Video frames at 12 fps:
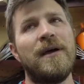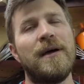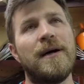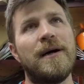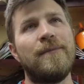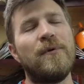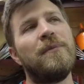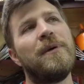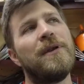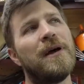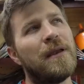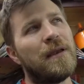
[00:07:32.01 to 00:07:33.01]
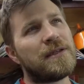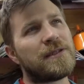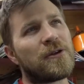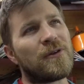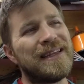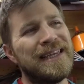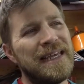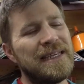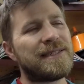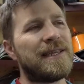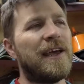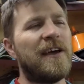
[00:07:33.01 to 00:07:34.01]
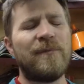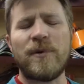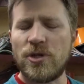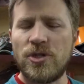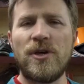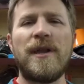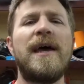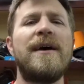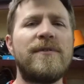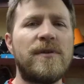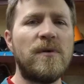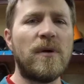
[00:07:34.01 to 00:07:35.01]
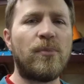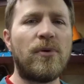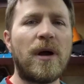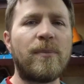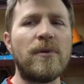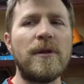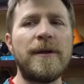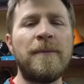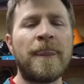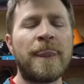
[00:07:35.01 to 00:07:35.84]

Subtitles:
well, maybe not necessarily needs to have, but should have to do it properly.